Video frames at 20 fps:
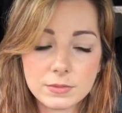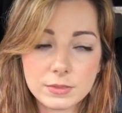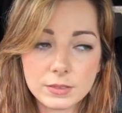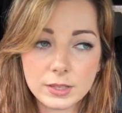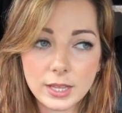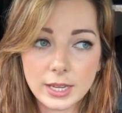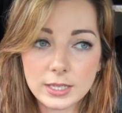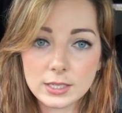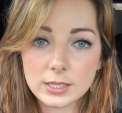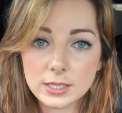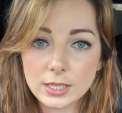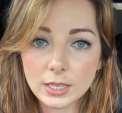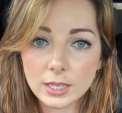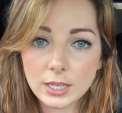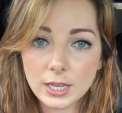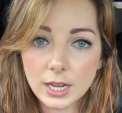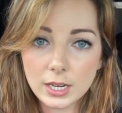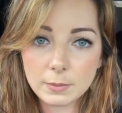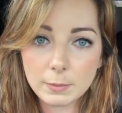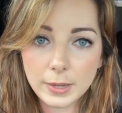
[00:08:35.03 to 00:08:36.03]
like
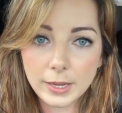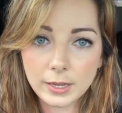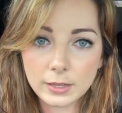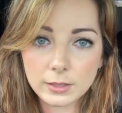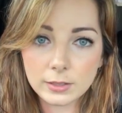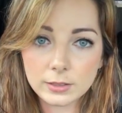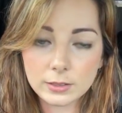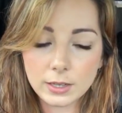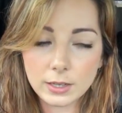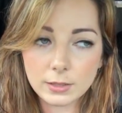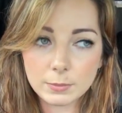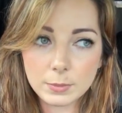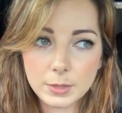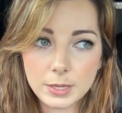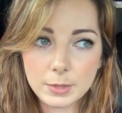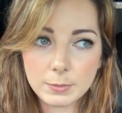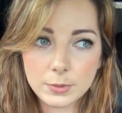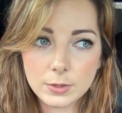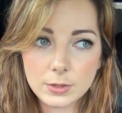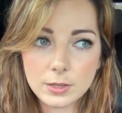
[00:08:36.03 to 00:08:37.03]
celiac panel on
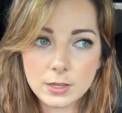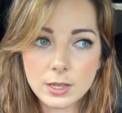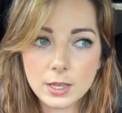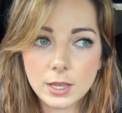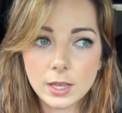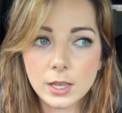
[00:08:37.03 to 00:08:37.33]
people